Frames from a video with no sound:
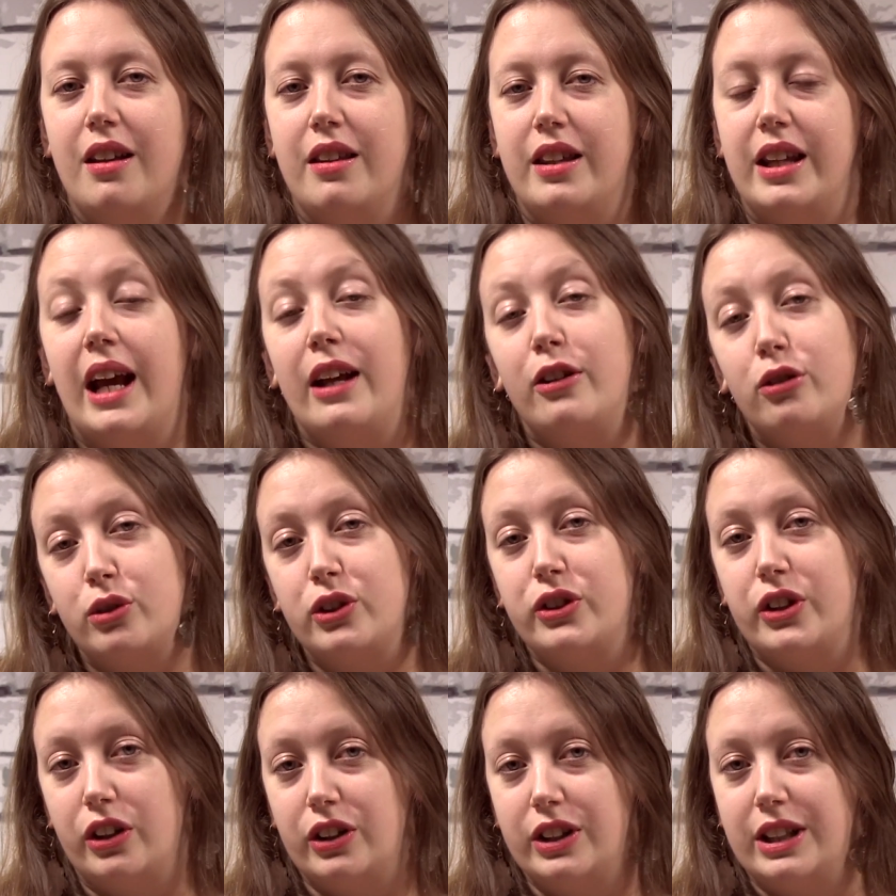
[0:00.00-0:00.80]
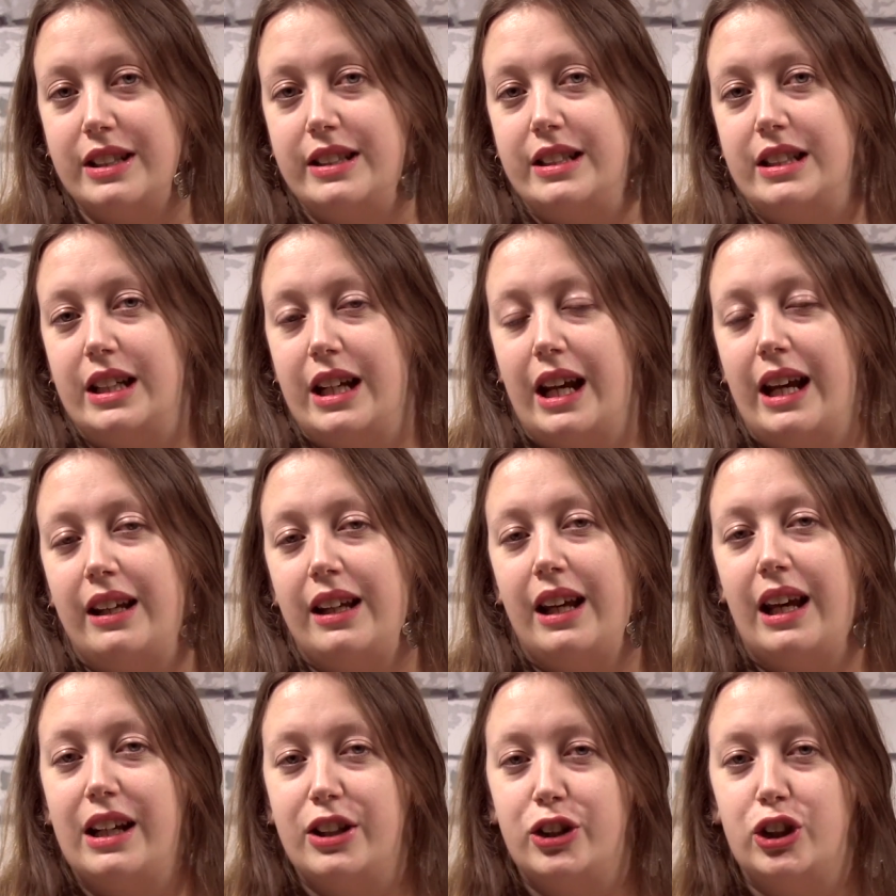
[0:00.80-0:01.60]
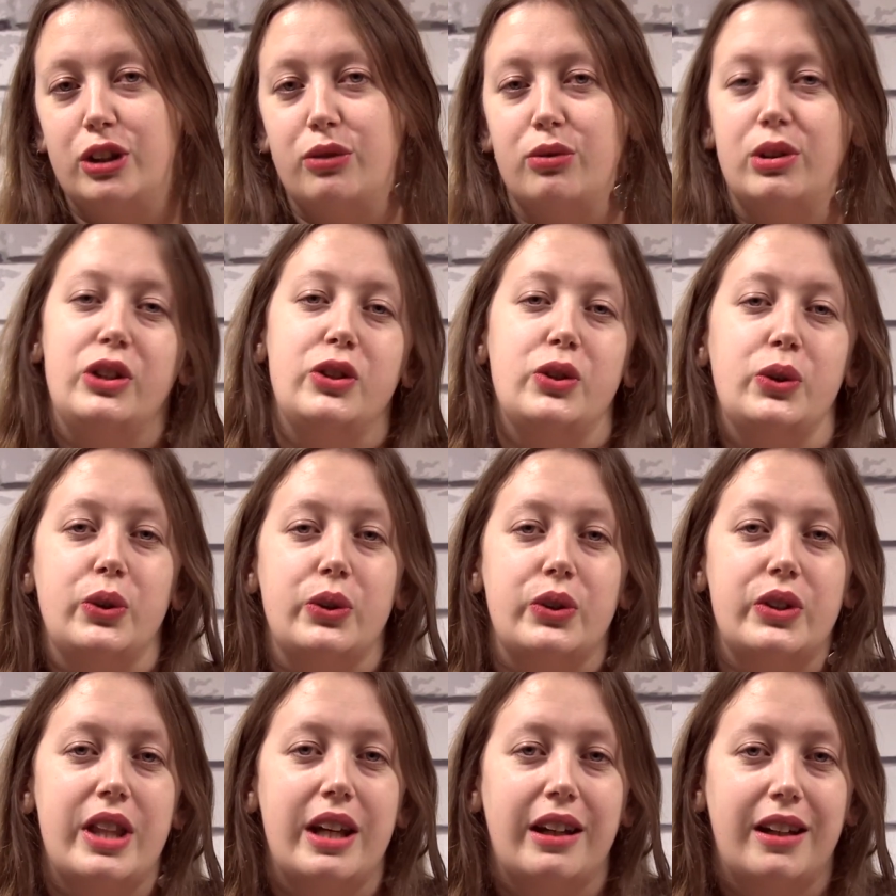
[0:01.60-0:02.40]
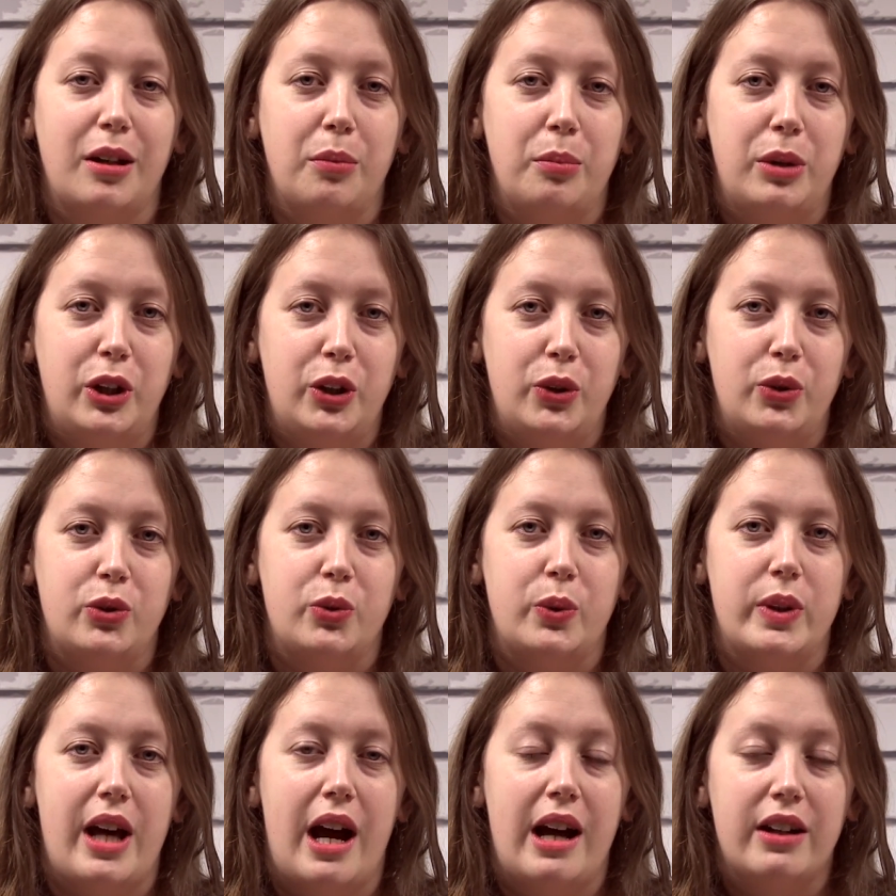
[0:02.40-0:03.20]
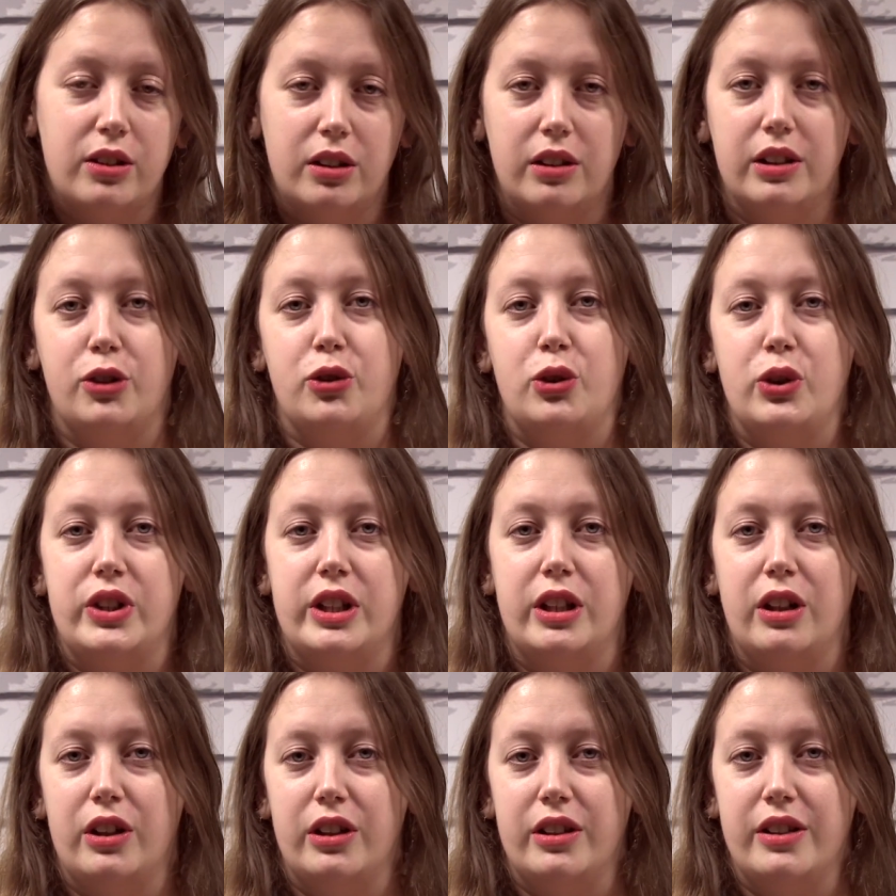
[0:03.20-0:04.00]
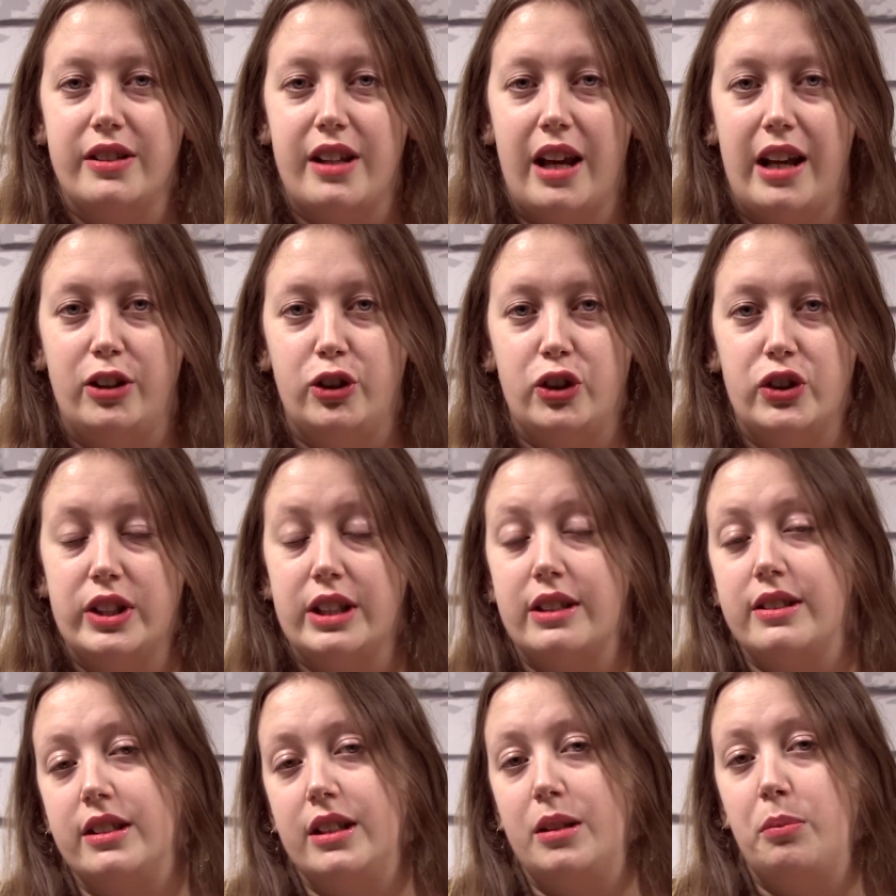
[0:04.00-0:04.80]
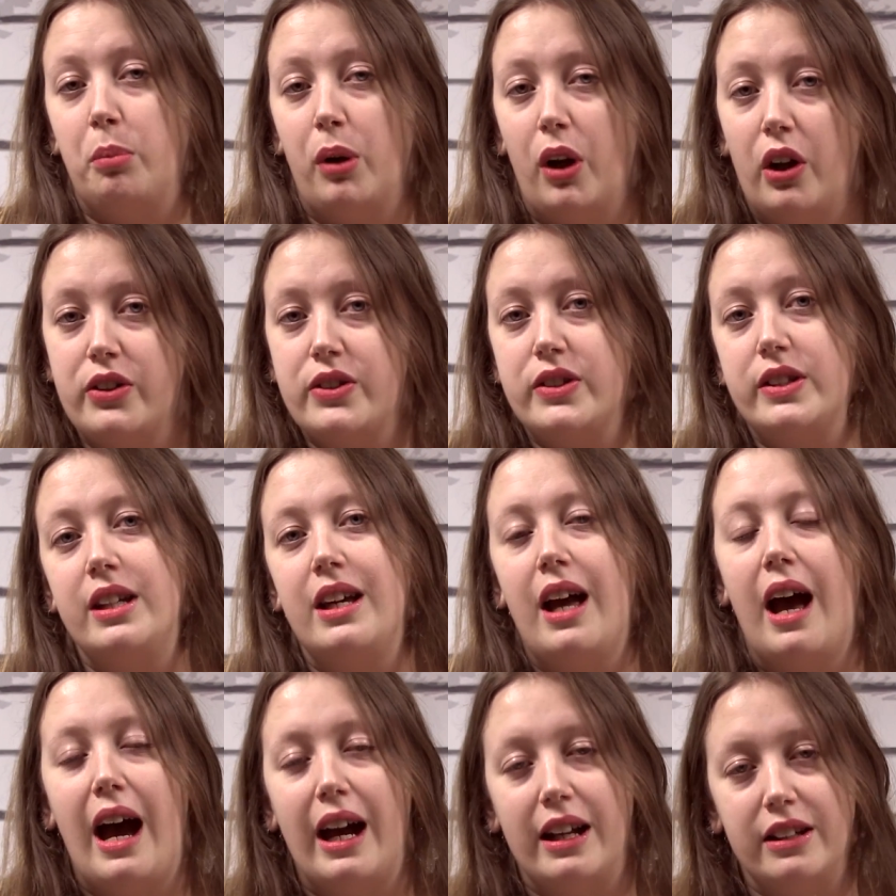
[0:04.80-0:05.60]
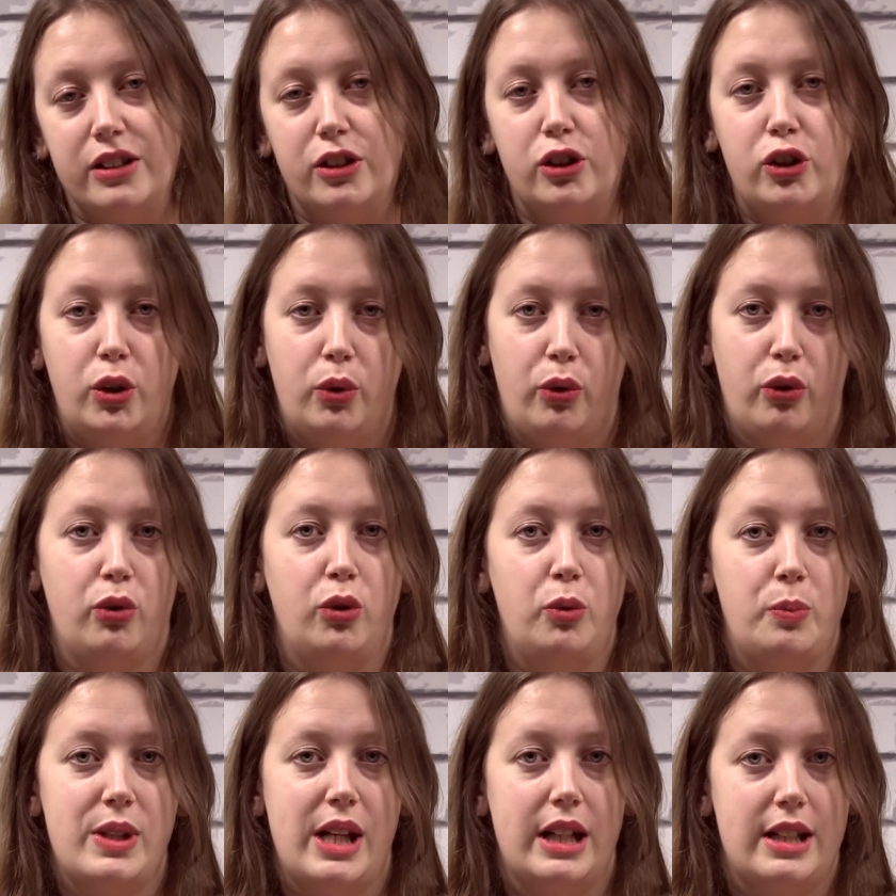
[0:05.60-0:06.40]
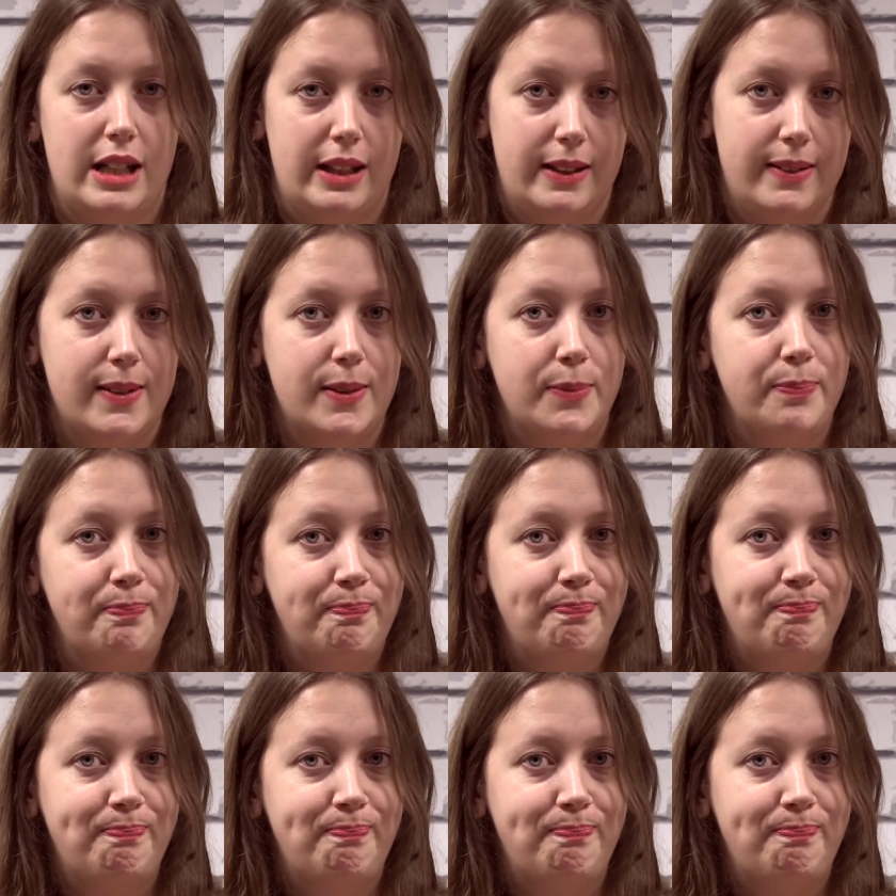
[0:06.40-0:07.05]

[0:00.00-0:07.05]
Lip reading: The end result is an engaging resource that can be used with adult literacy learners aged 16+ and in youth group settings.